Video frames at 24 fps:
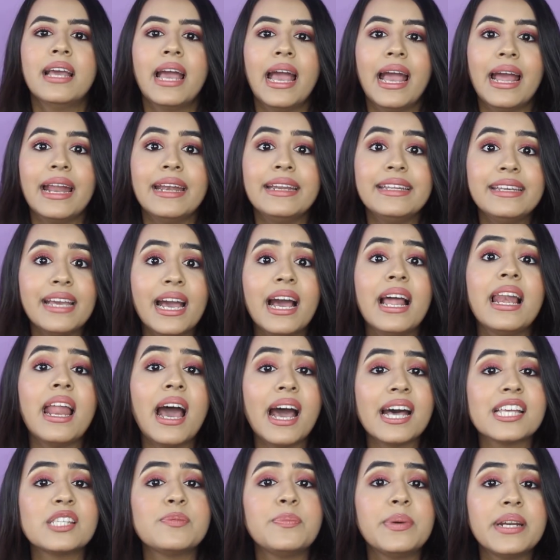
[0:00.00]
And yeah,
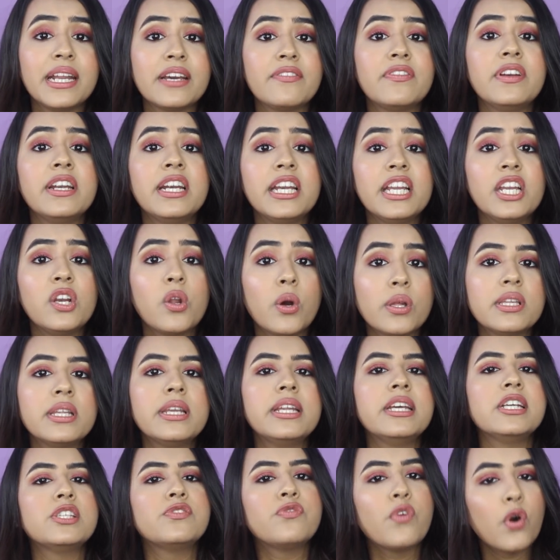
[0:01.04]
last but definitely not the
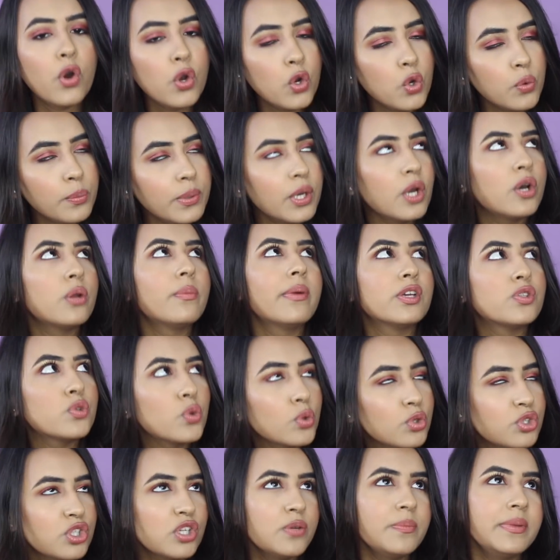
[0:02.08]
least, follow me on my
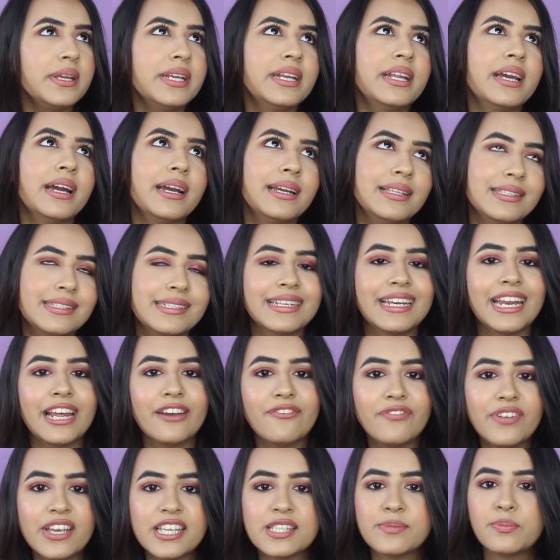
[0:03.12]
social media:
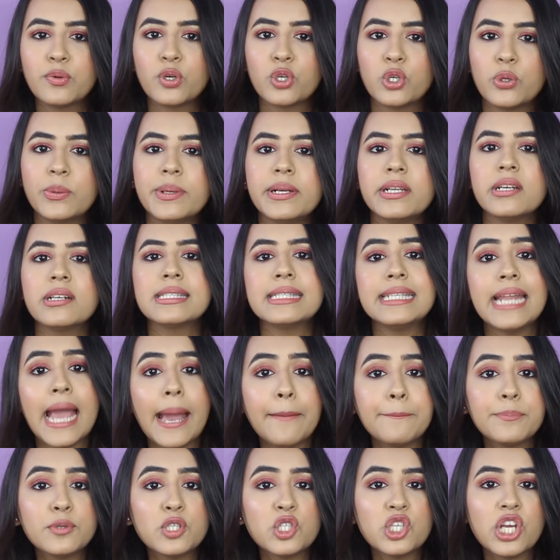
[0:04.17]
Instagram, Facebook, Twitter,
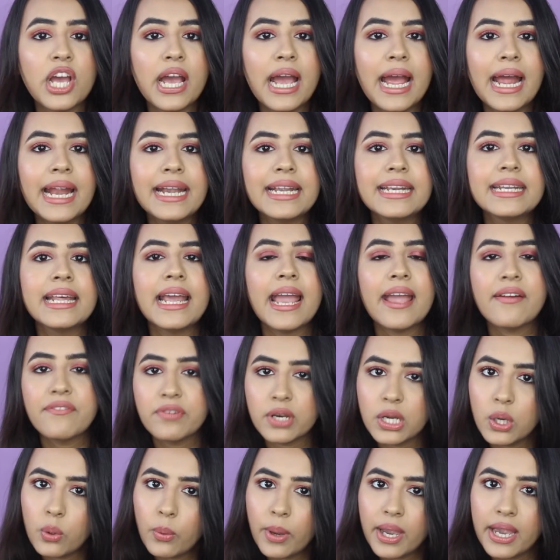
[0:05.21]
Snapchat,
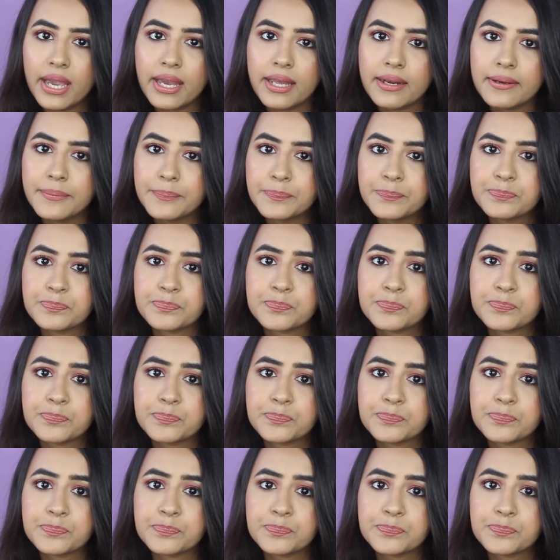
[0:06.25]
everywhere.